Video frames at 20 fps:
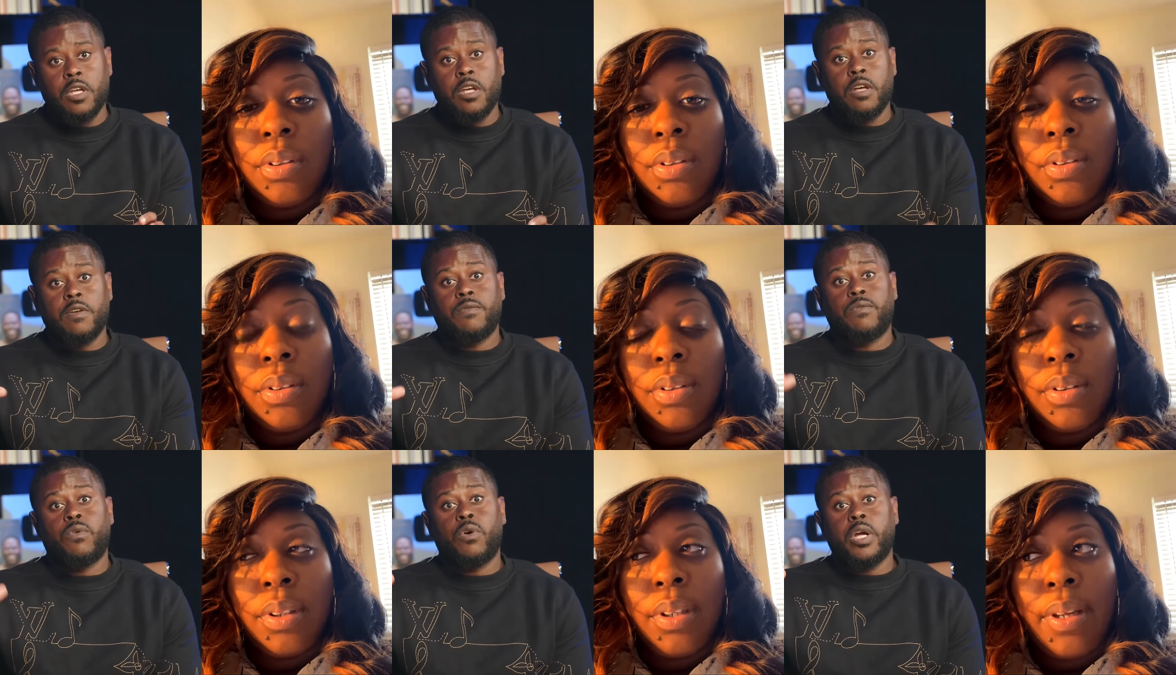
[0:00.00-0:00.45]

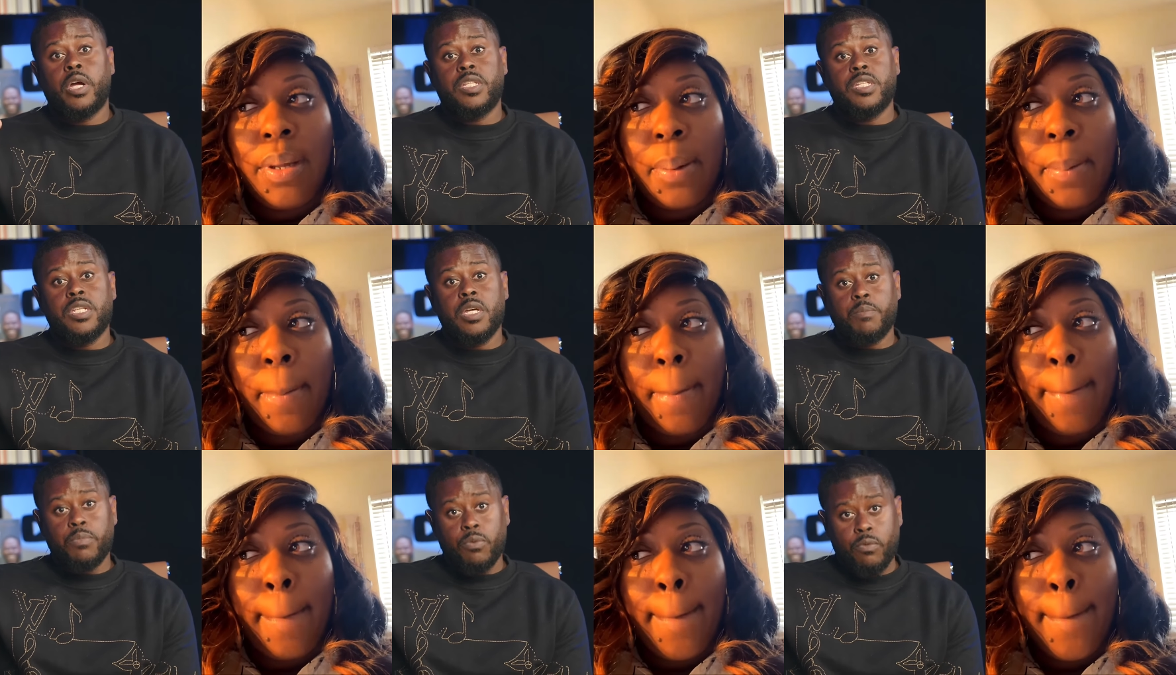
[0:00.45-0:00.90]
Speaker 1: for a
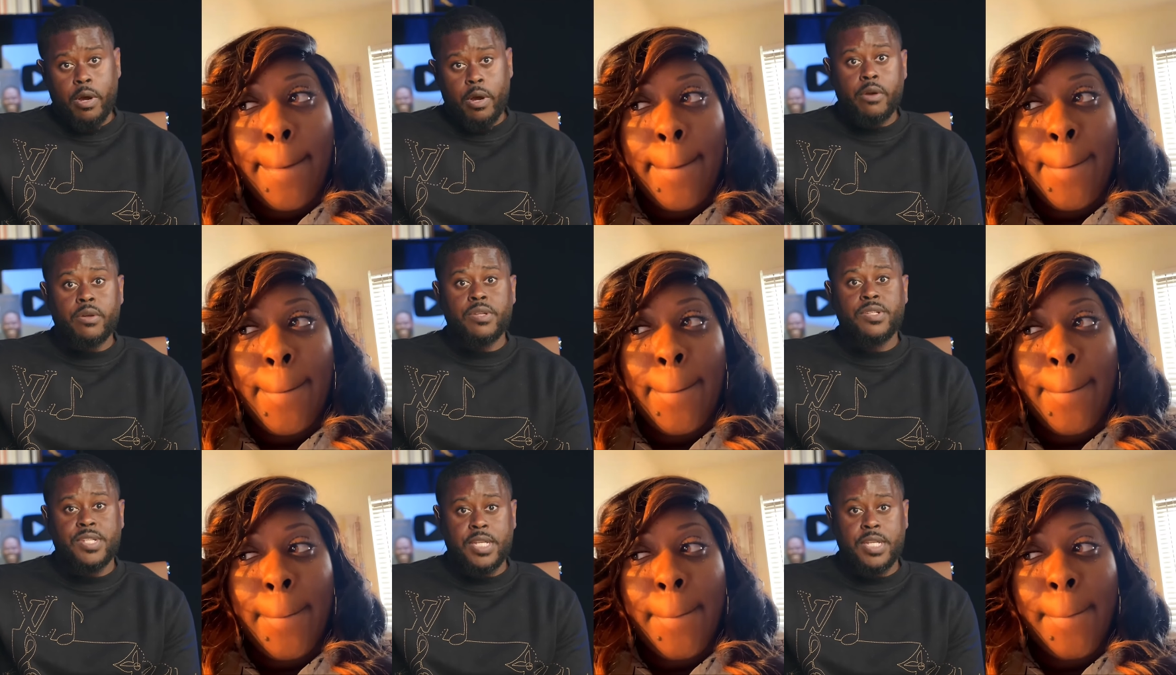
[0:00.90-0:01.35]
temporary
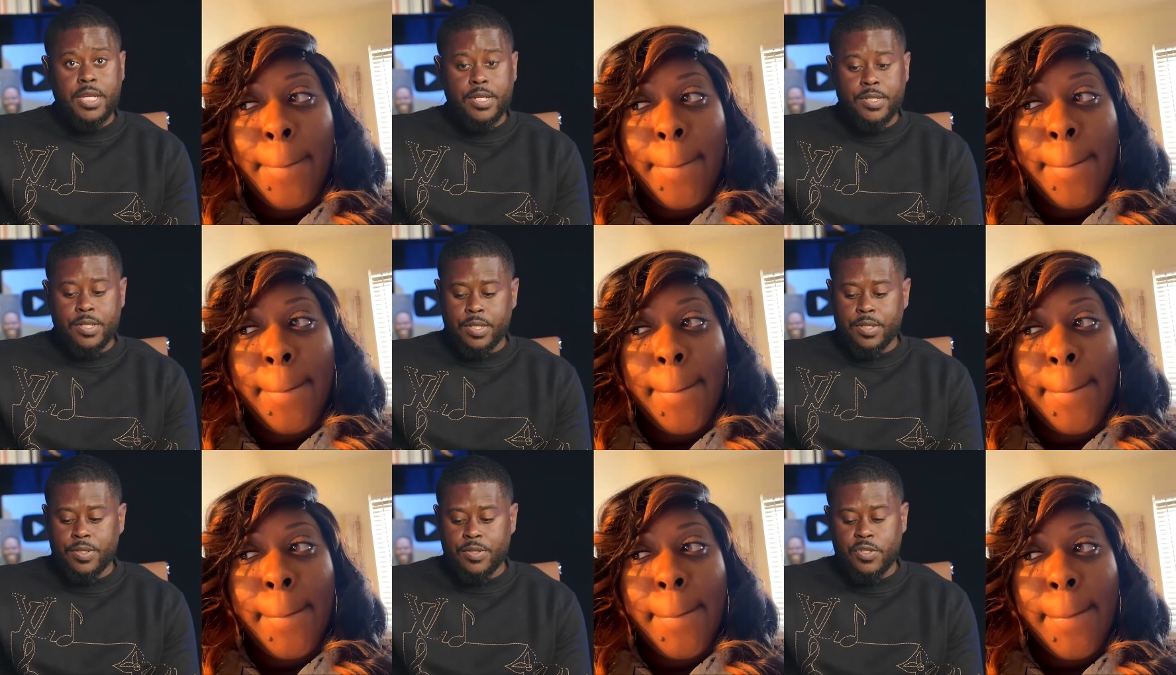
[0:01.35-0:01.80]

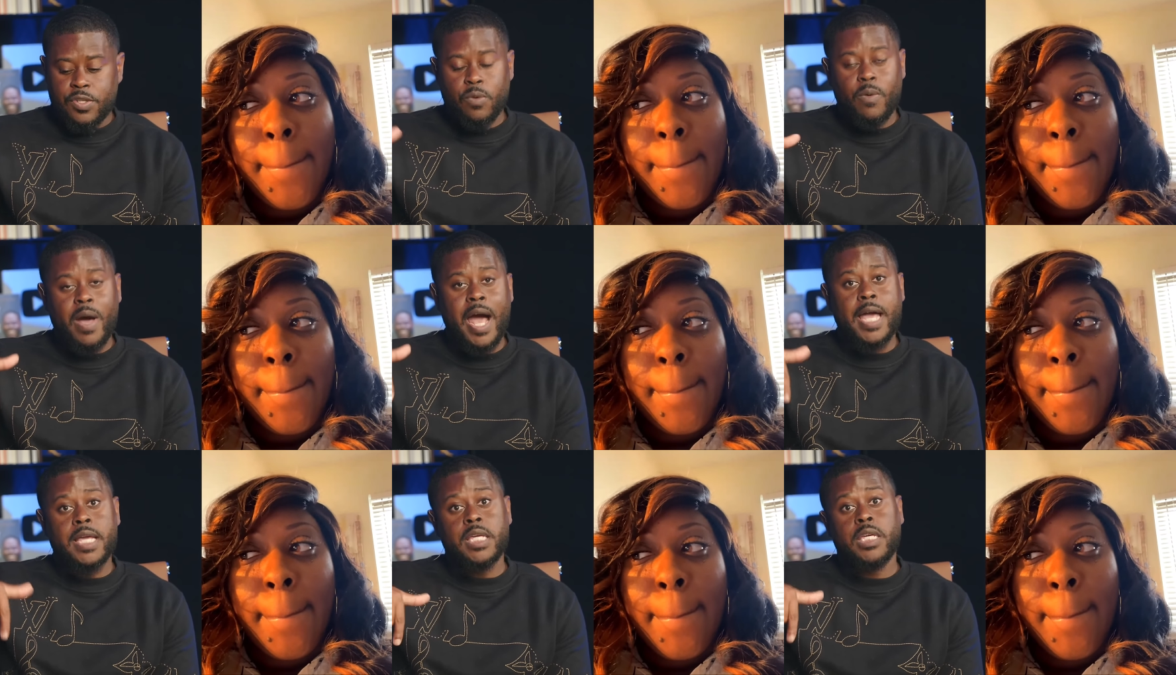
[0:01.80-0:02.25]
season so I
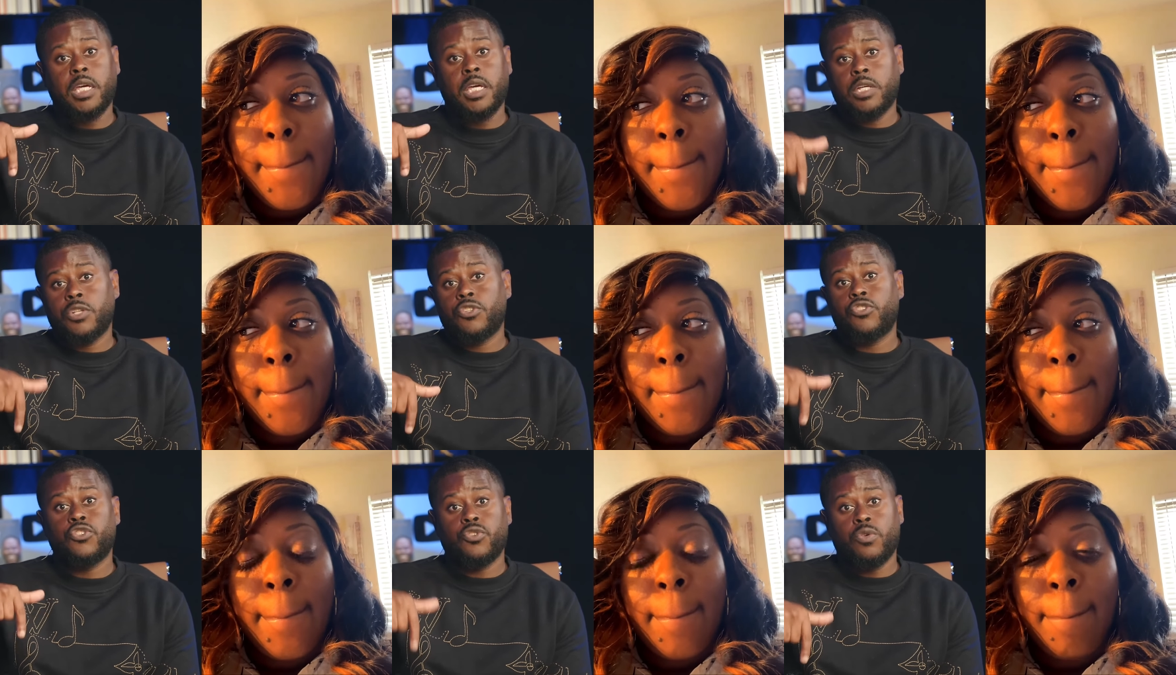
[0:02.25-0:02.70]
can get
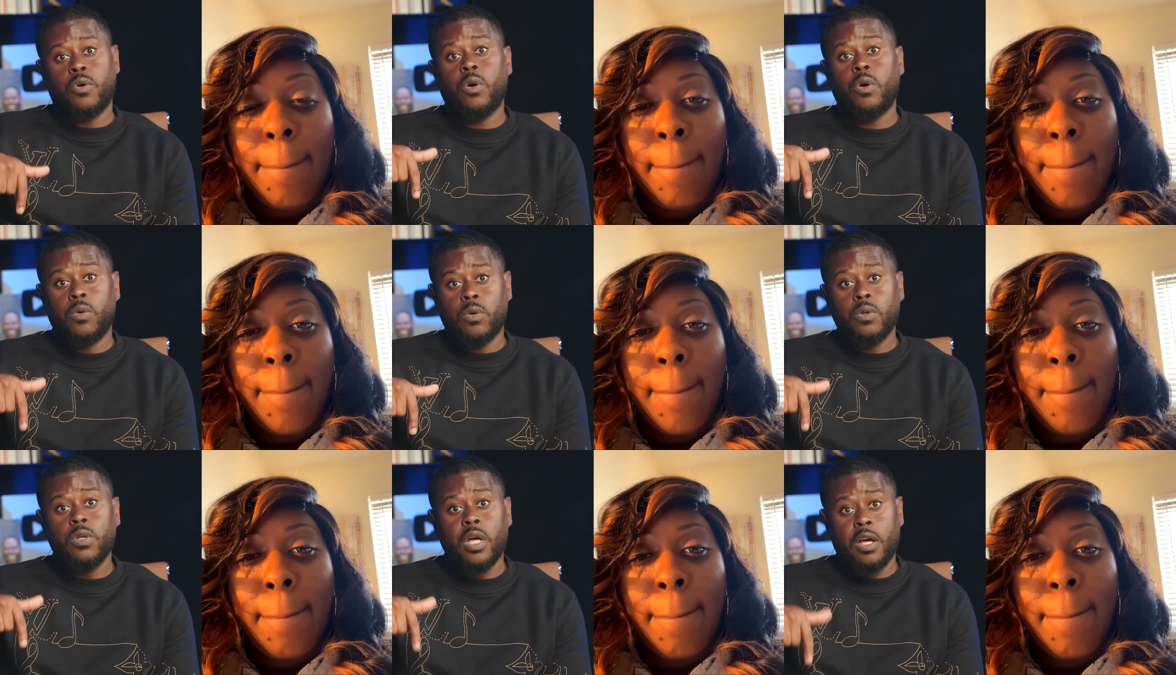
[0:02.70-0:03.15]

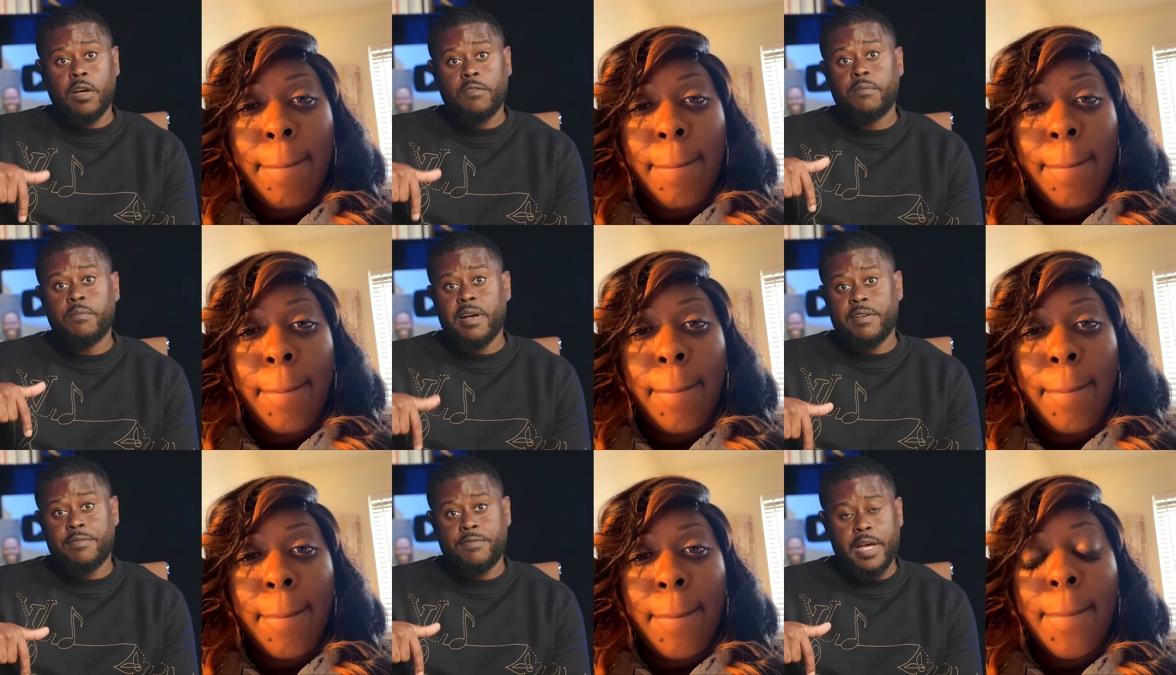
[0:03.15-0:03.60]
control of my
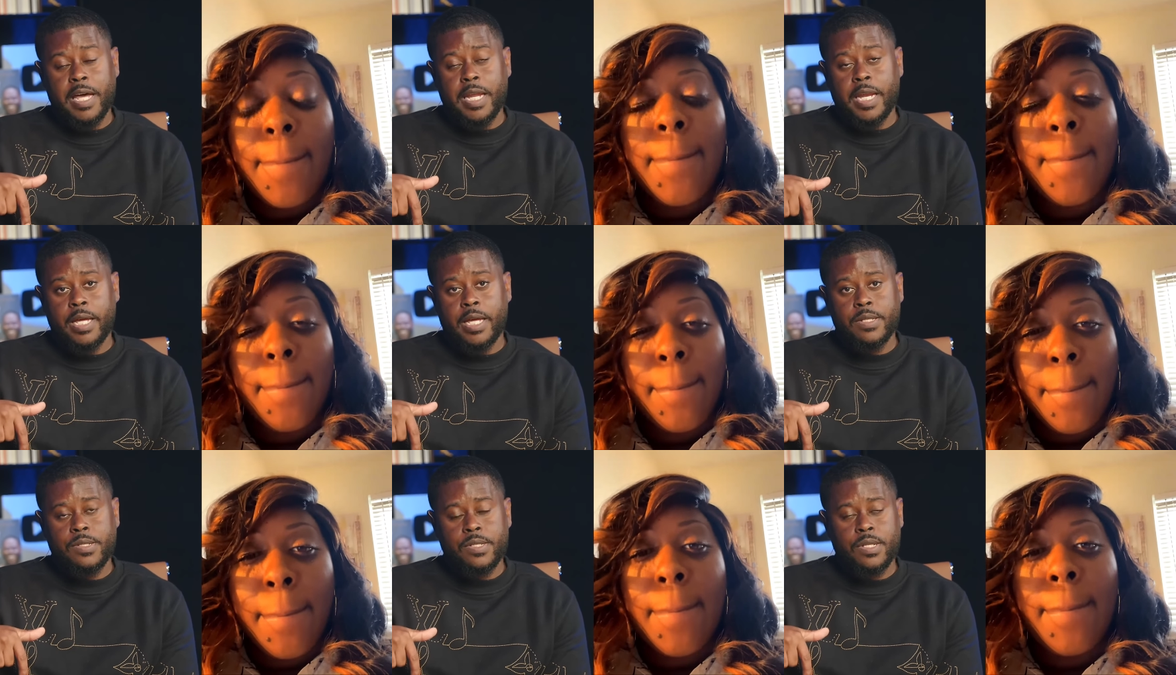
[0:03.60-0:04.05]

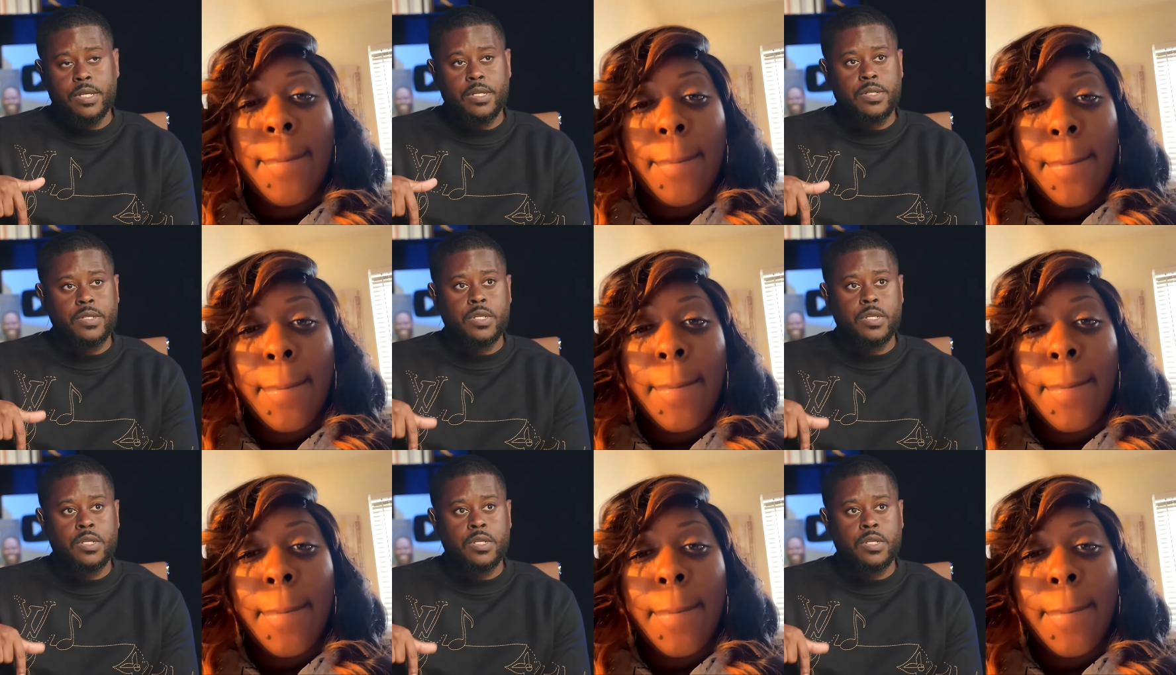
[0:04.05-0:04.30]
finances.